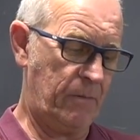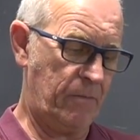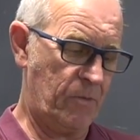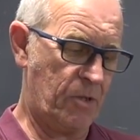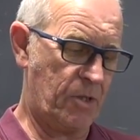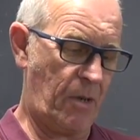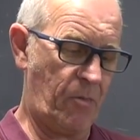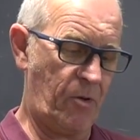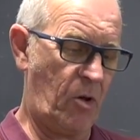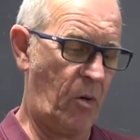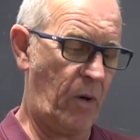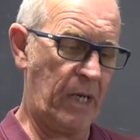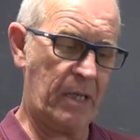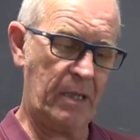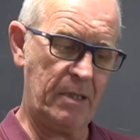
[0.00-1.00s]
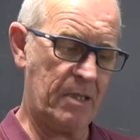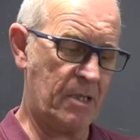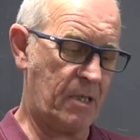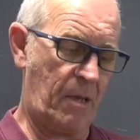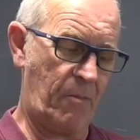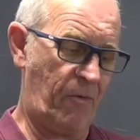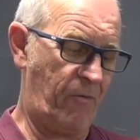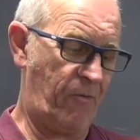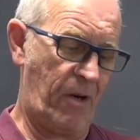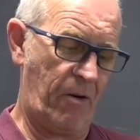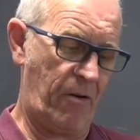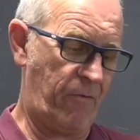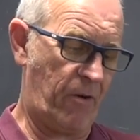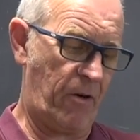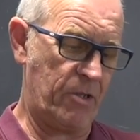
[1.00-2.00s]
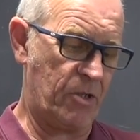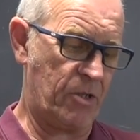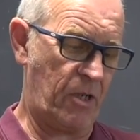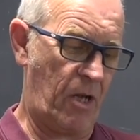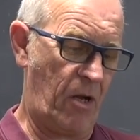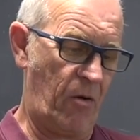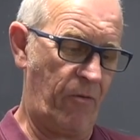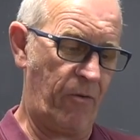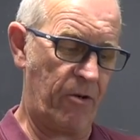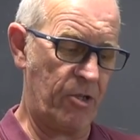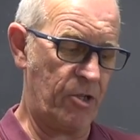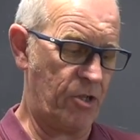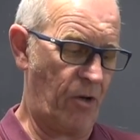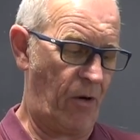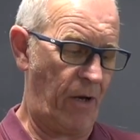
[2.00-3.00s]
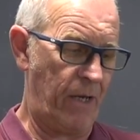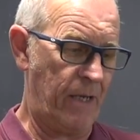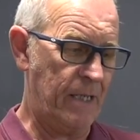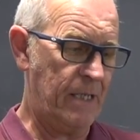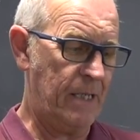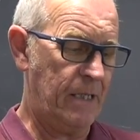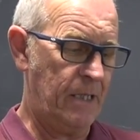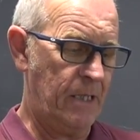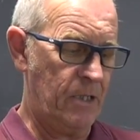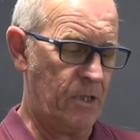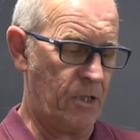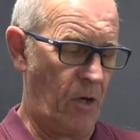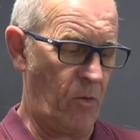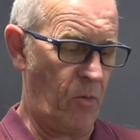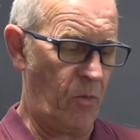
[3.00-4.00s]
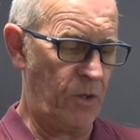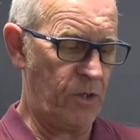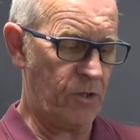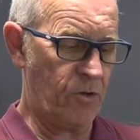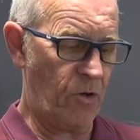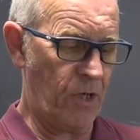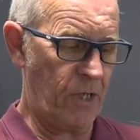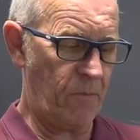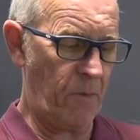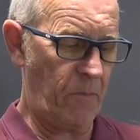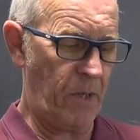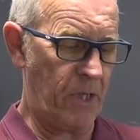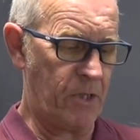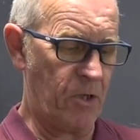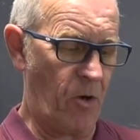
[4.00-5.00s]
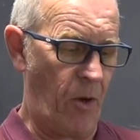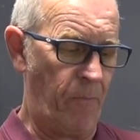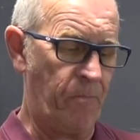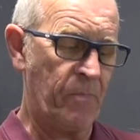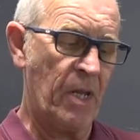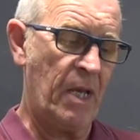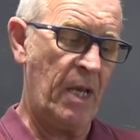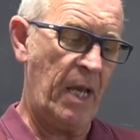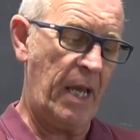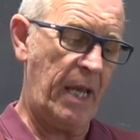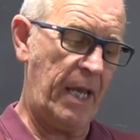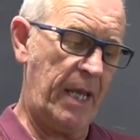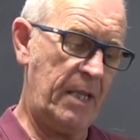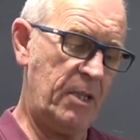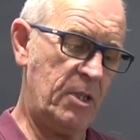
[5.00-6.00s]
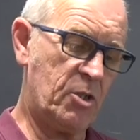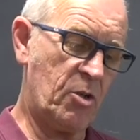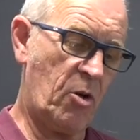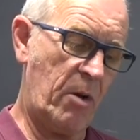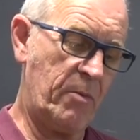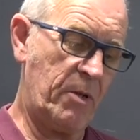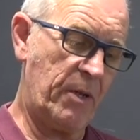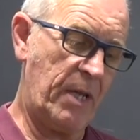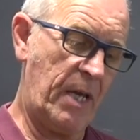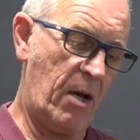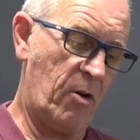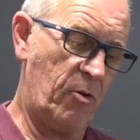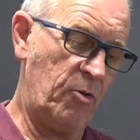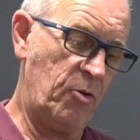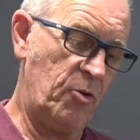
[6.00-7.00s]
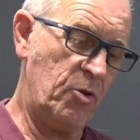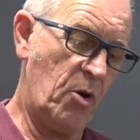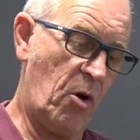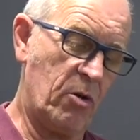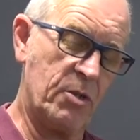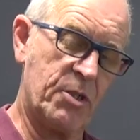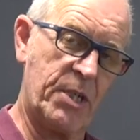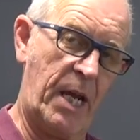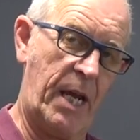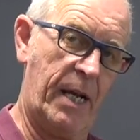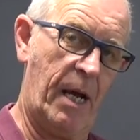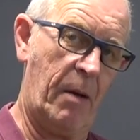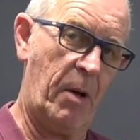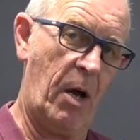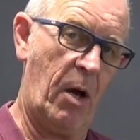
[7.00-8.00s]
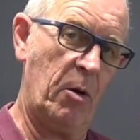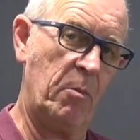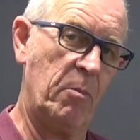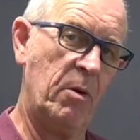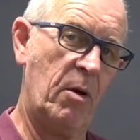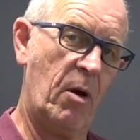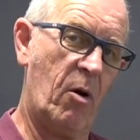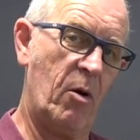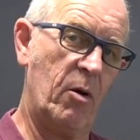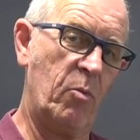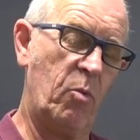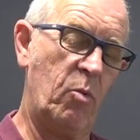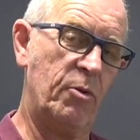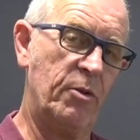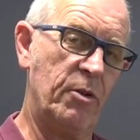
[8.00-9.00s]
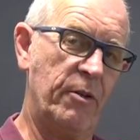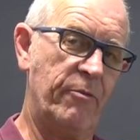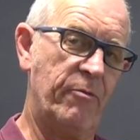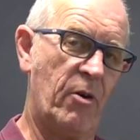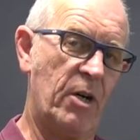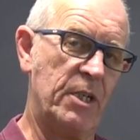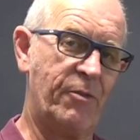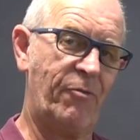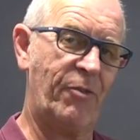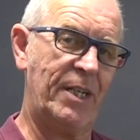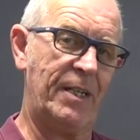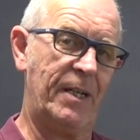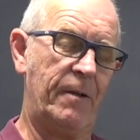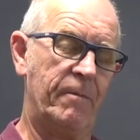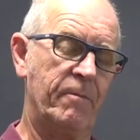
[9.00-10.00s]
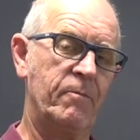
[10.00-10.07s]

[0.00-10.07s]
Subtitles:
Some are quick, some are very, very slow, very shy. So we just got to give them a bit of time. In the time that they are not setting up home, I wouldn't advise feeding.